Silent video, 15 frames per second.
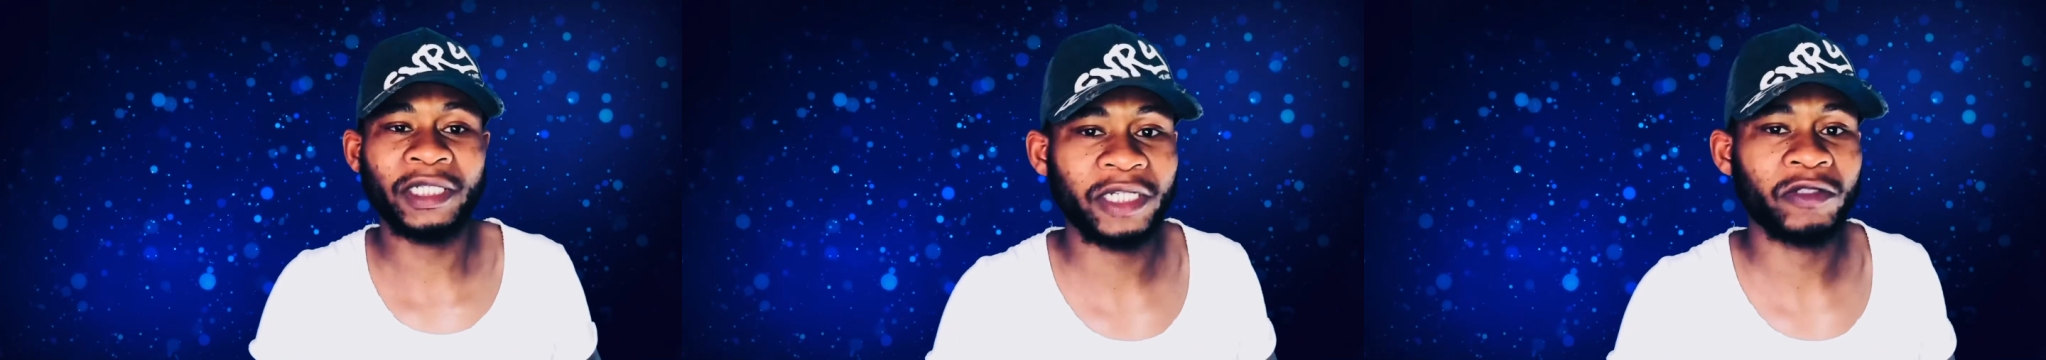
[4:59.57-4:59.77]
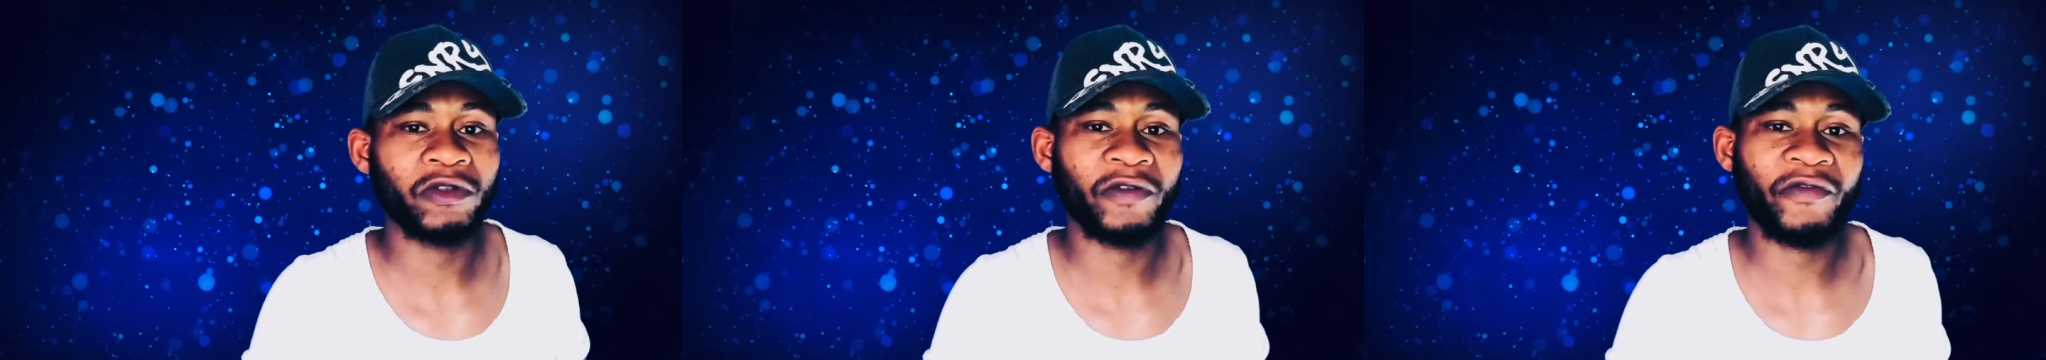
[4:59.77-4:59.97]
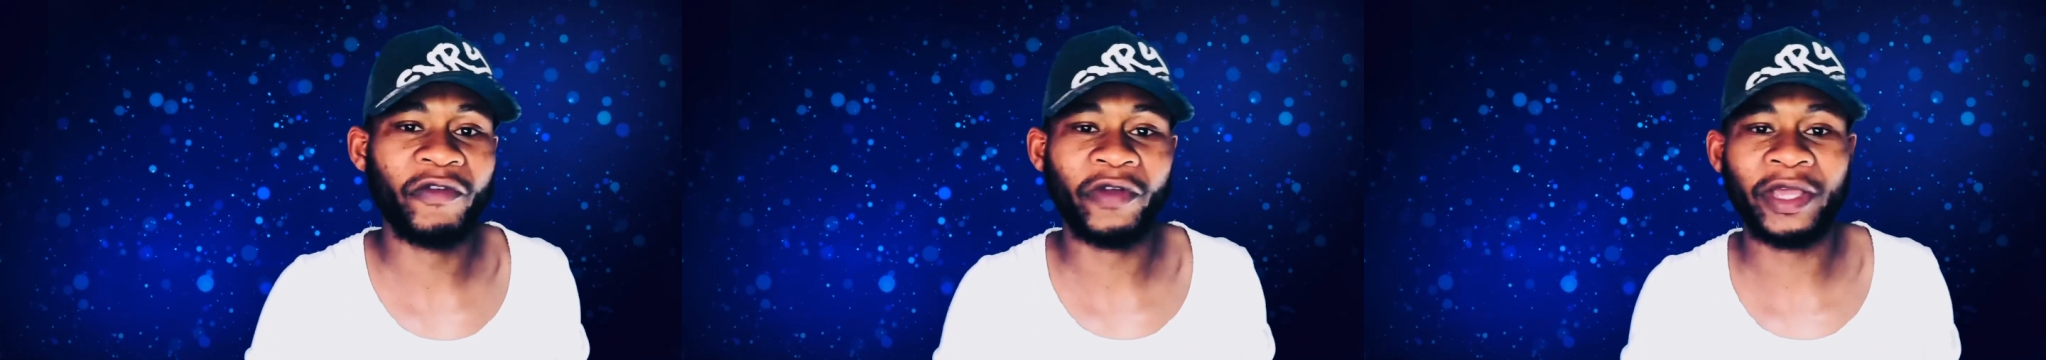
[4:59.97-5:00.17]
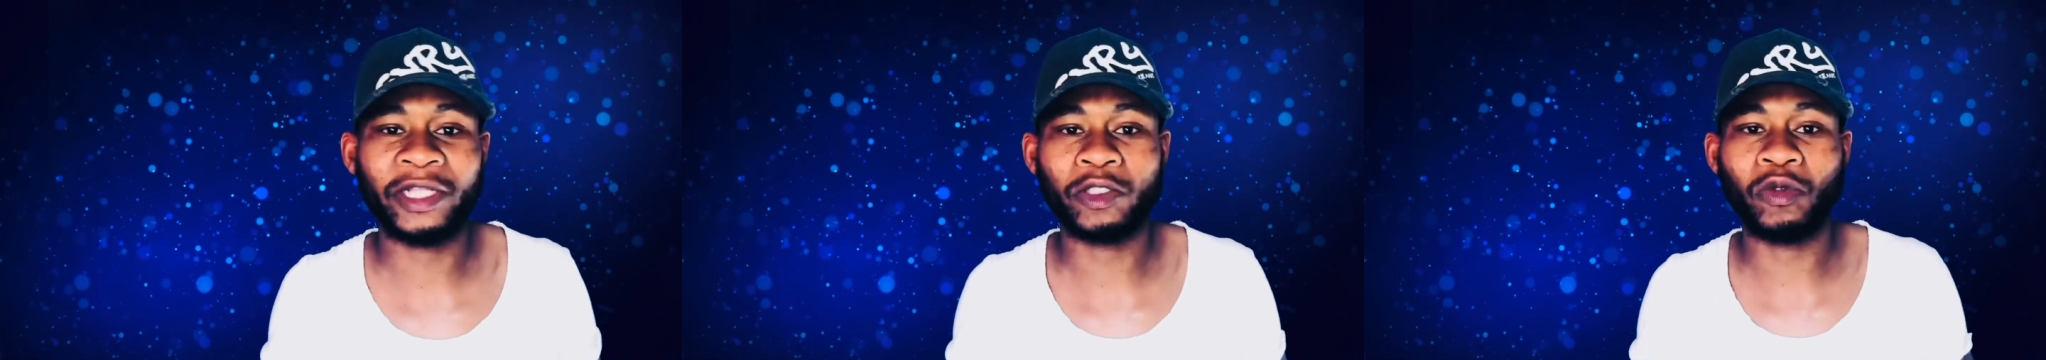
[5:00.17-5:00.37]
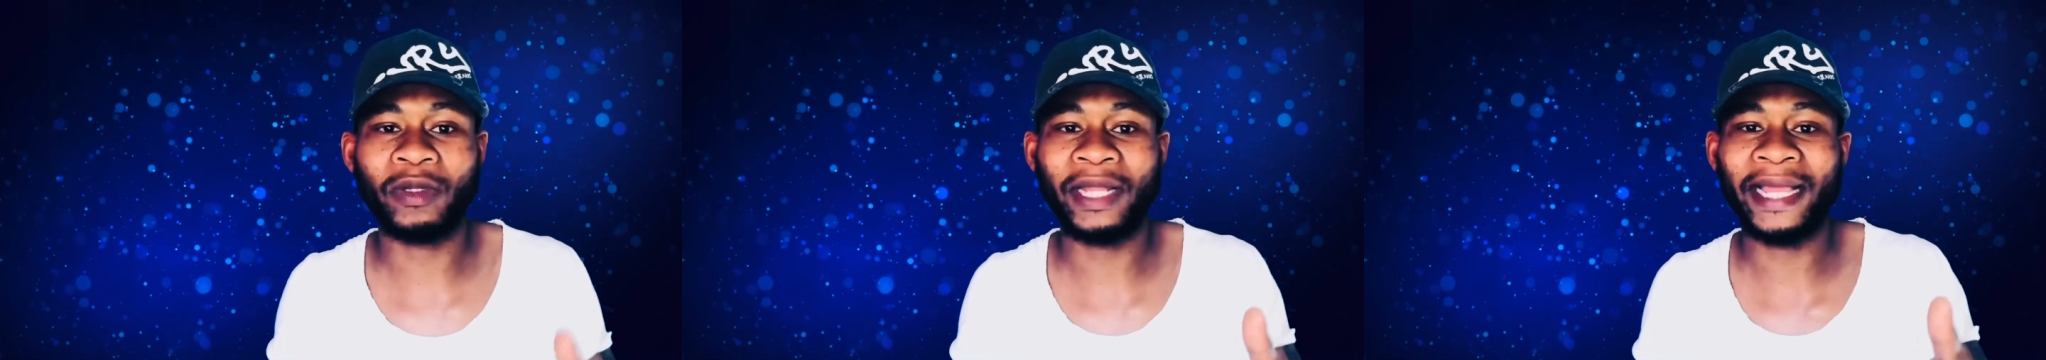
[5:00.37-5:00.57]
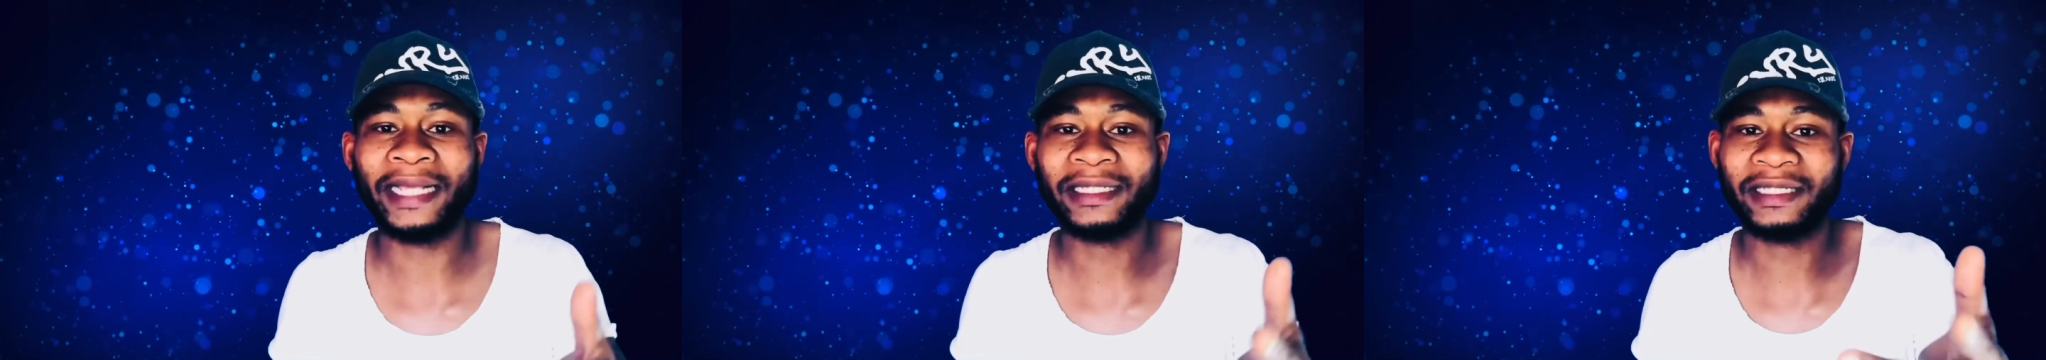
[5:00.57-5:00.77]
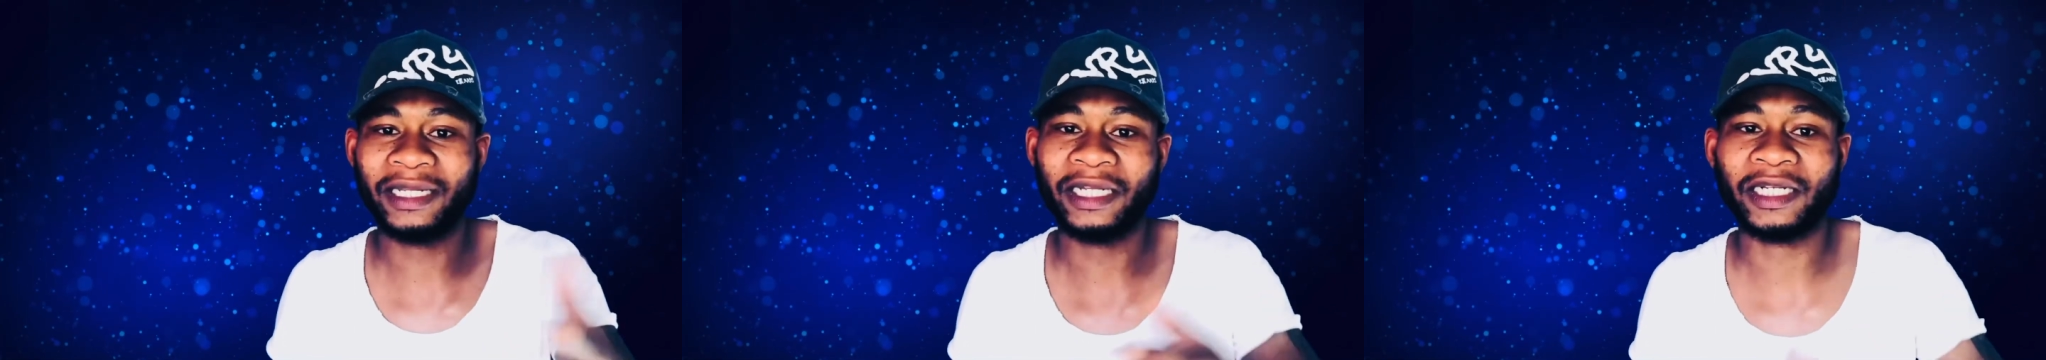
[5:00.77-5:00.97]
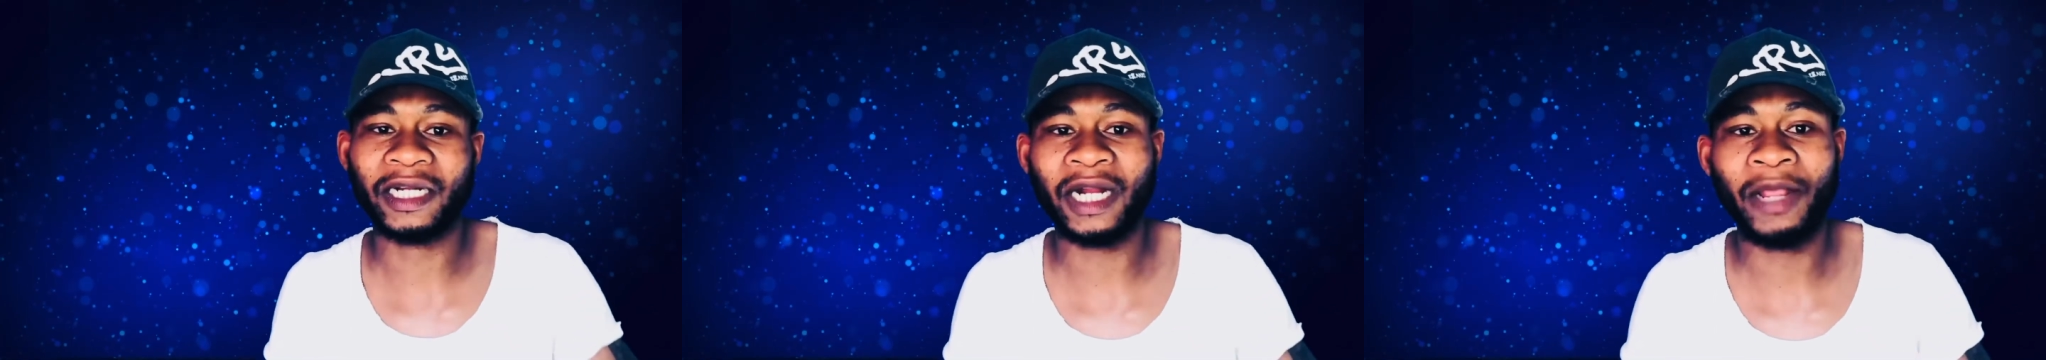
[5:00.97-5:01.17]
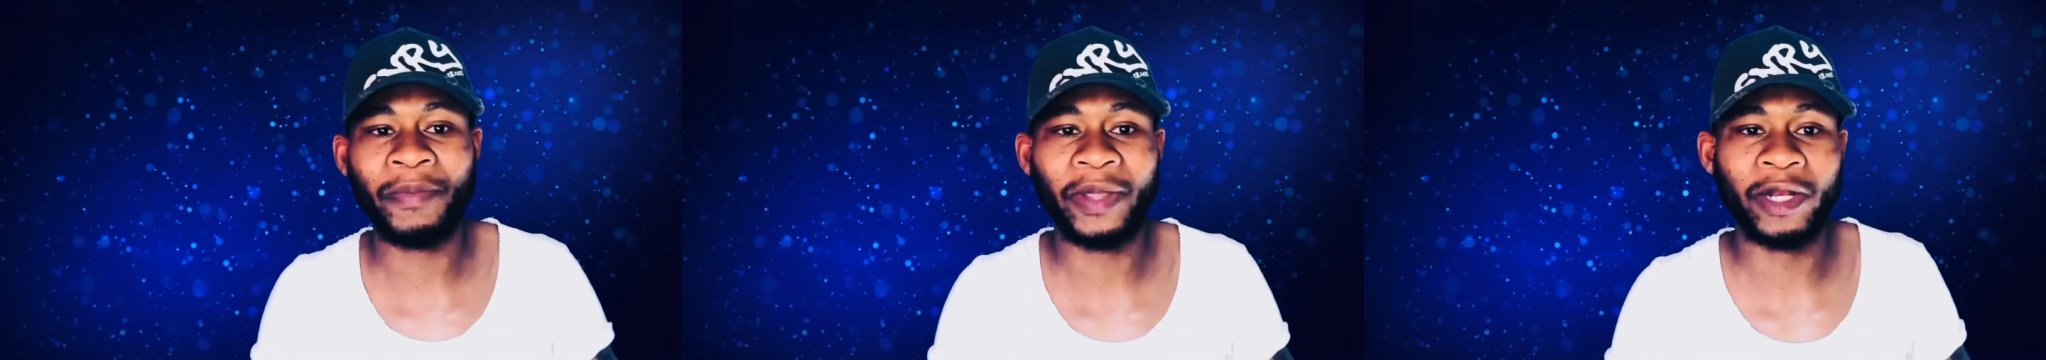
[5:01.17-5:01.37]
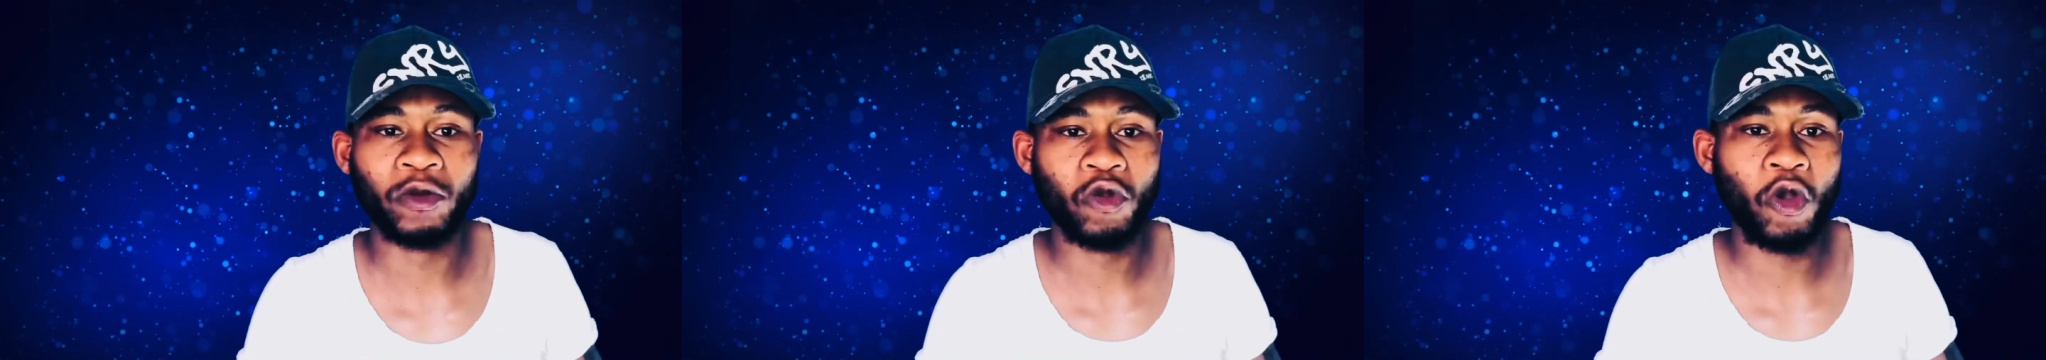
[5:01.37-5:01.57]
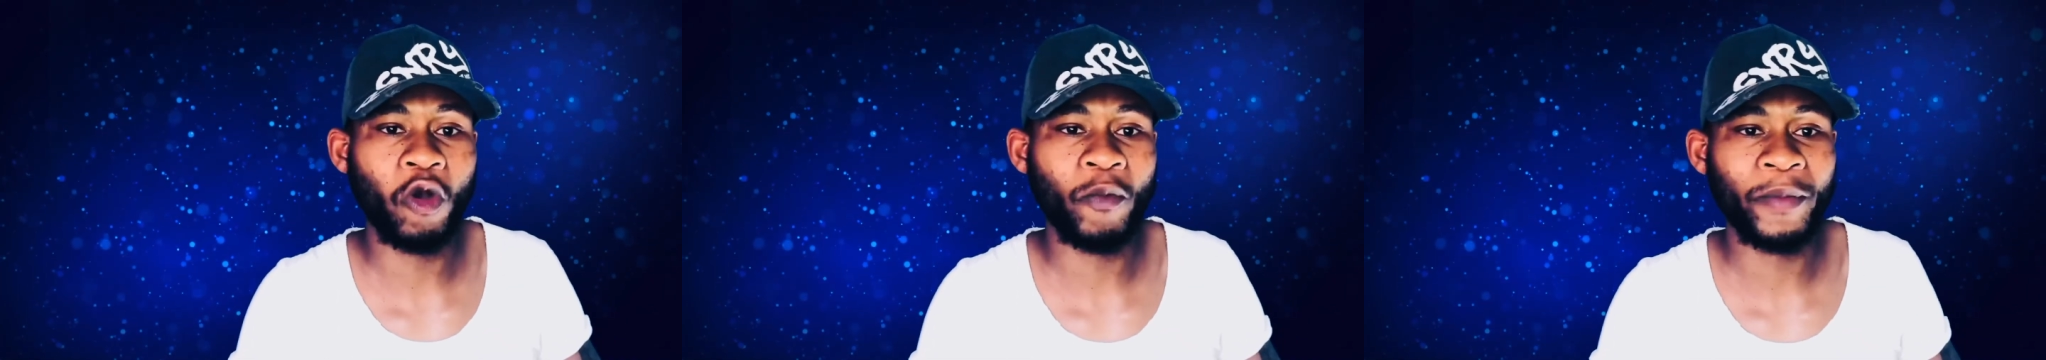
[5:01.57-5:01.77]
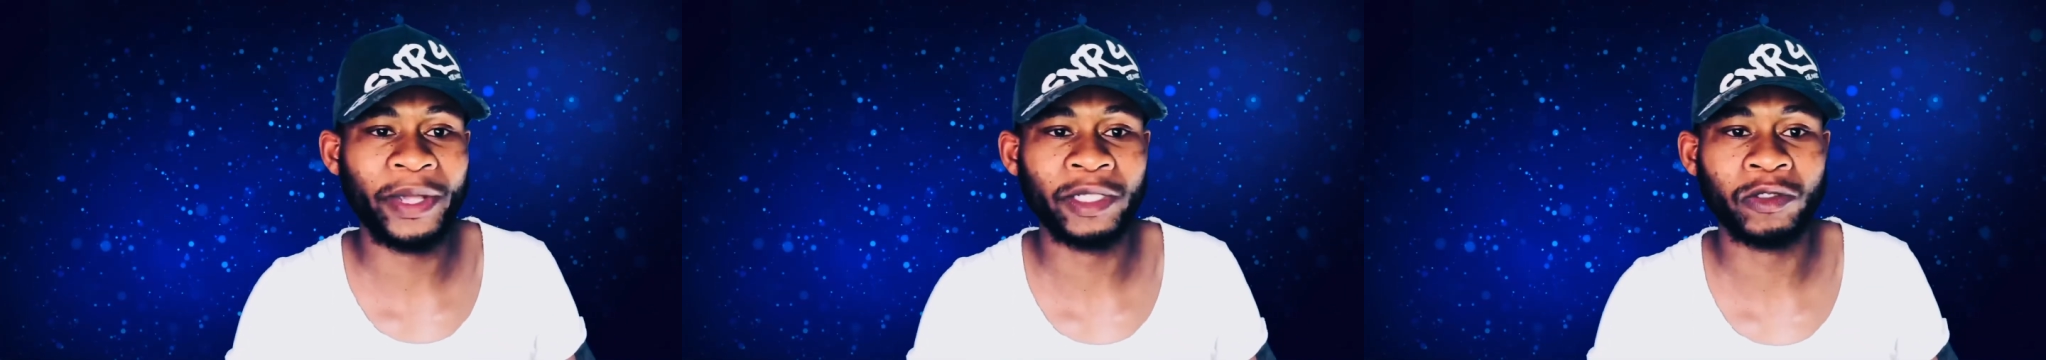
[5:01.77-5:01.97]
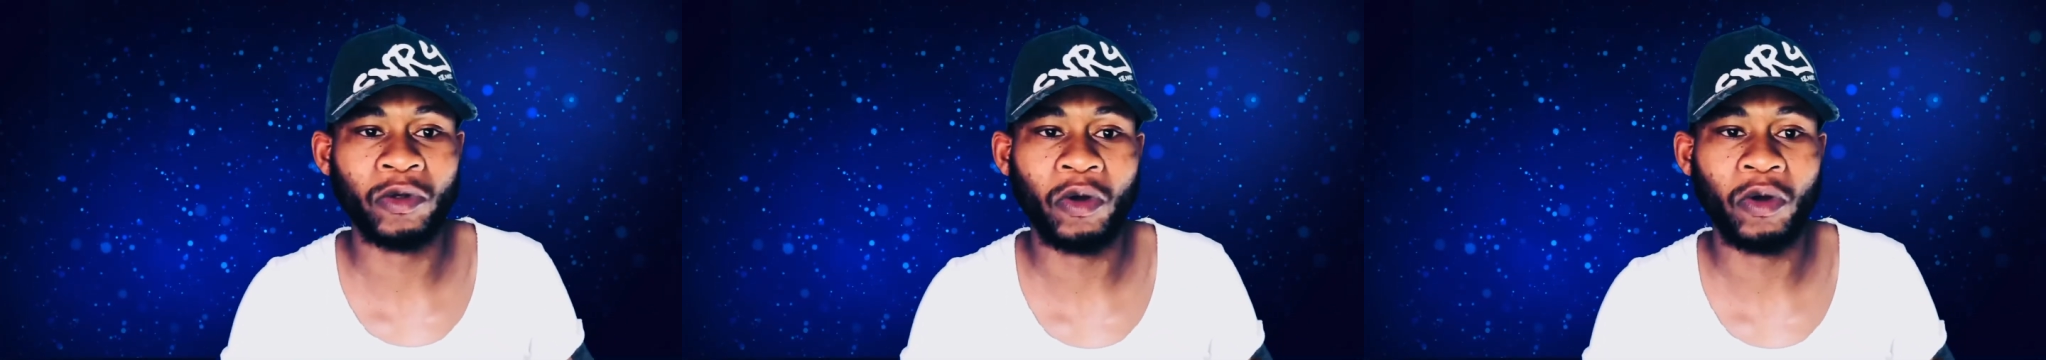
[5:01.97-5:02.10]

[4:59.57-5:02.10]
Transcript: Don't forget to like, subscribe and comment